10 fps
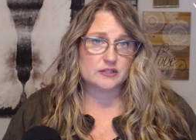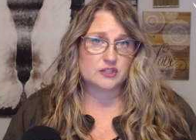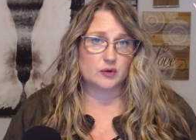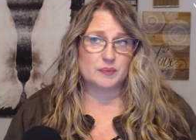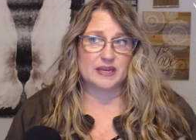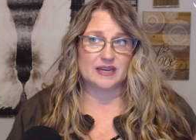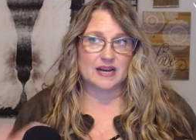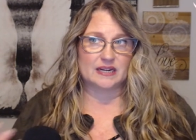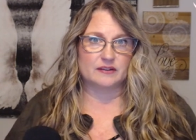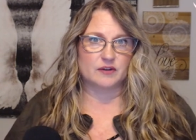so being
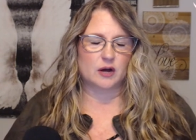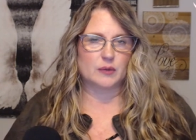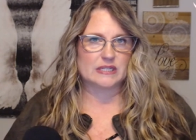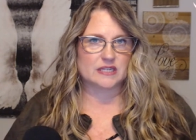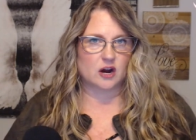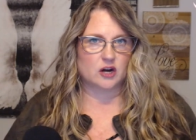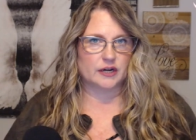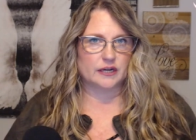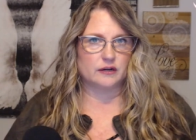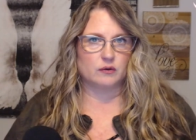kind of always
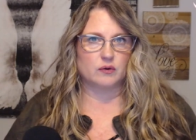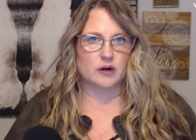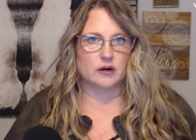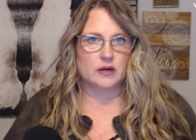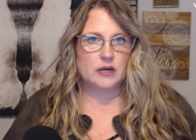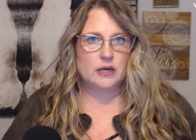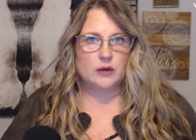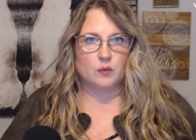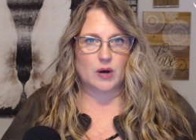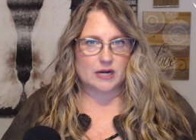guarded or
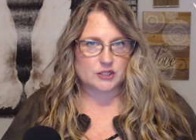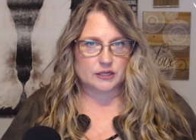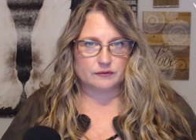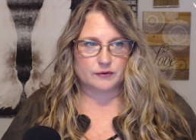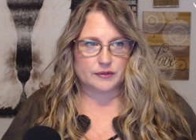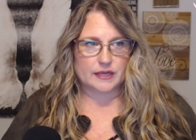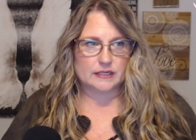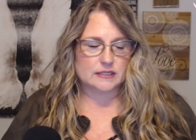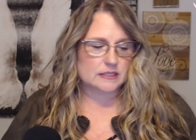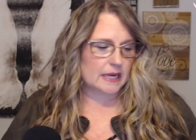watching for
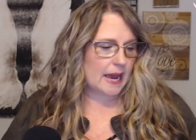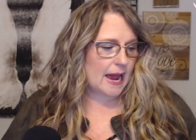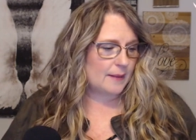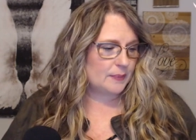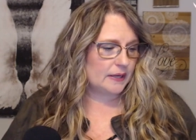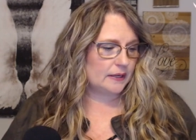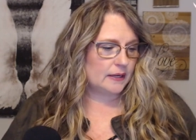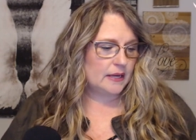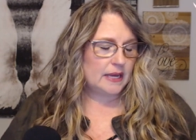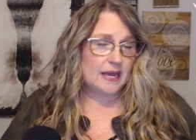things to happen,
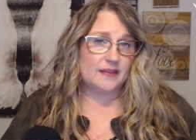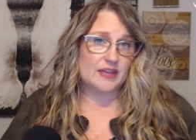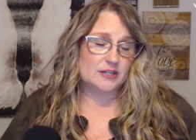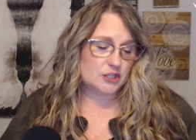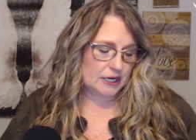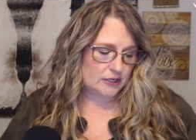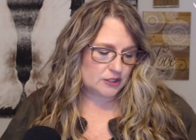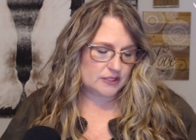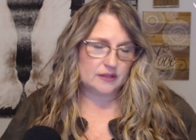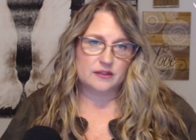and then
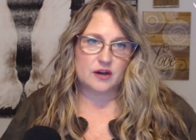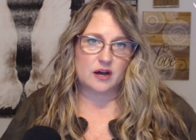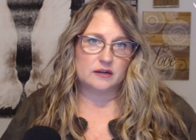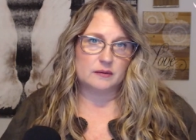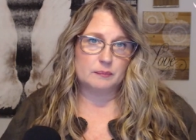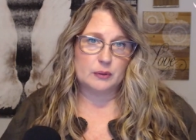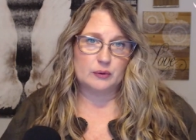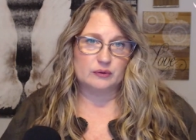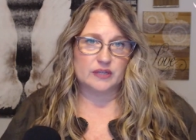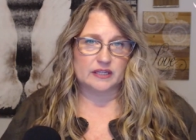changes in thought and
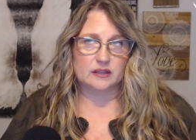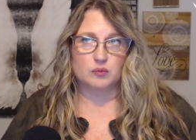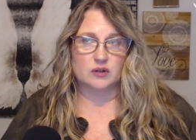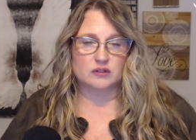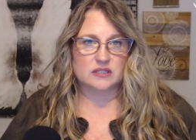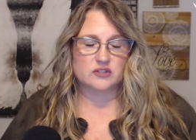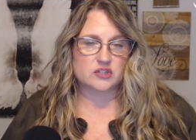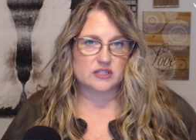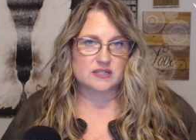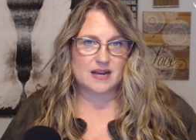mood, like the world is
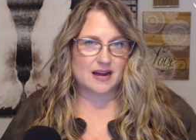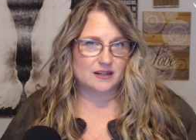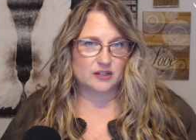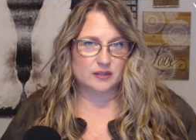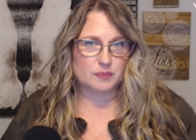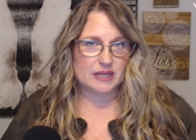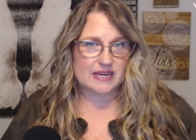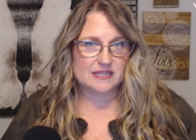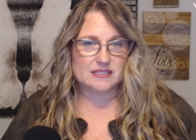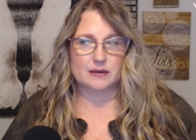just not a good
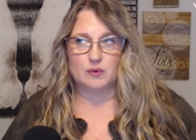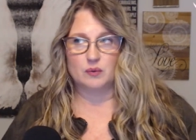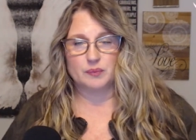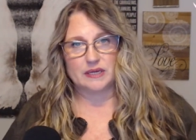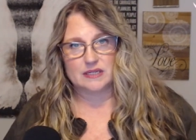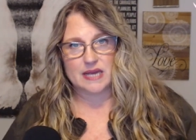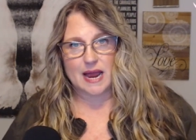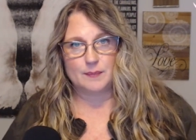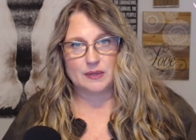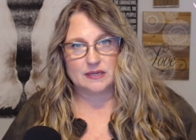place. I won't be as
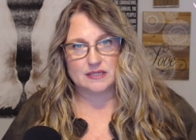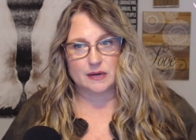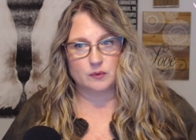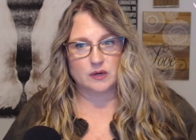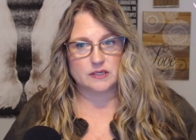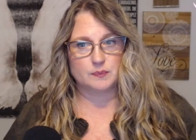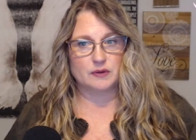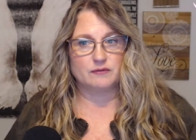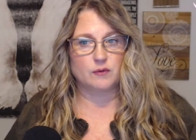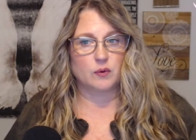happy as I was
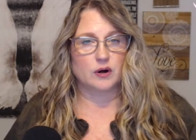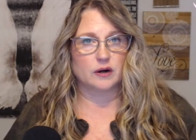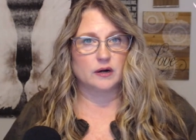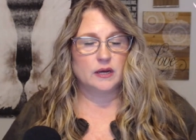before.